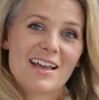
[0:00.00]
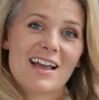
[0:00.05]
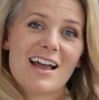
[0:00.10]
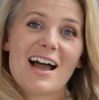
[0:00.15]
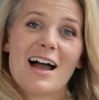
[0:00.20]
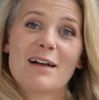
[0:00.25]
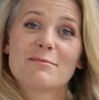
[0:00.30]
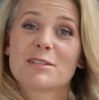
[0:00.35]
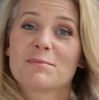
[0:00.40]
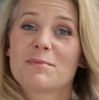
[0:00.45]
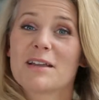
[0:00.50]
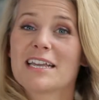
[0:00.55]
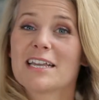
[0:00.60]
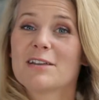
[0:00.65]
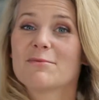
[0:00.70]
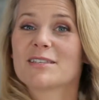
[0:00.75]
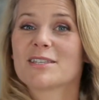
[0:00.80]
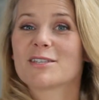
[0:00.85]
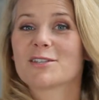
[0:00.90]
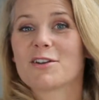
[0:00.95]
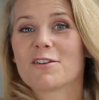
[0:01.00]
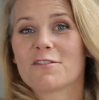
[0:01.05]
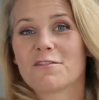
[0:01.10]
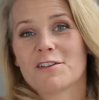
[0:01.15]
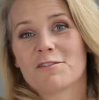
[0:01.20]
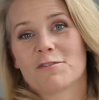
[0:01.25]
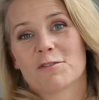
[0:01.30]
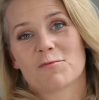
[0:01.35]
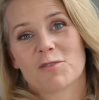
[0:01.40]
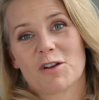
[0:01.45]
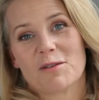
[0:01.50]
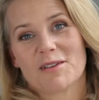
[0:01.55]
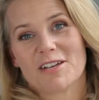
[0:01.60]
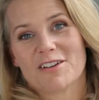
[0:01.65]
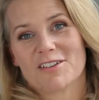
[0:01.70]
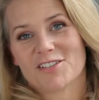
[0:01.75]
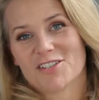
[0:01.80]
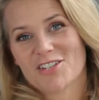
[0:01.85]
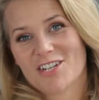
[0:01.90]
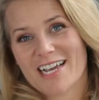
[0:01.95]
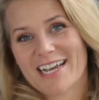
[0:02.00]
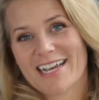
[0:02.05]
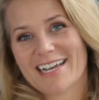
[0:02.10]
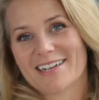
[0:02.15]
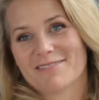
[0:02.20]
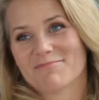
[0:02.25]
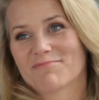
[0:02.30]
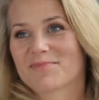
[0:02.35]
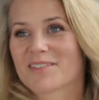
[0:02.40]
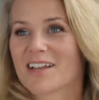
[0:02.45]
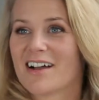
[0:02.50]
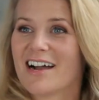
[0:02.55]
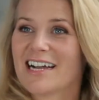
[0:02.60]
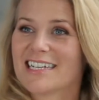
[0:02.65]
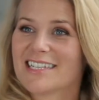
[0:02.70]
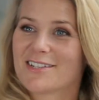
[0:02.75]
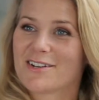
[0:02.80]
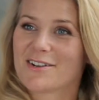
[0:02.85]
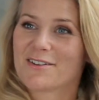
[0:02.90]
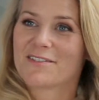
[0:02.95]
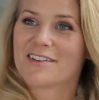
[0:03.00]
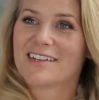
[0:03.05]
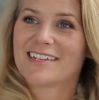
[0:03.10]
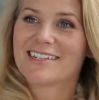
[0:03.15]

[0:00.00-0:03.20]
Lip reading: I'm speaking with Sophie from Romeos Chair. Hi, Sophie.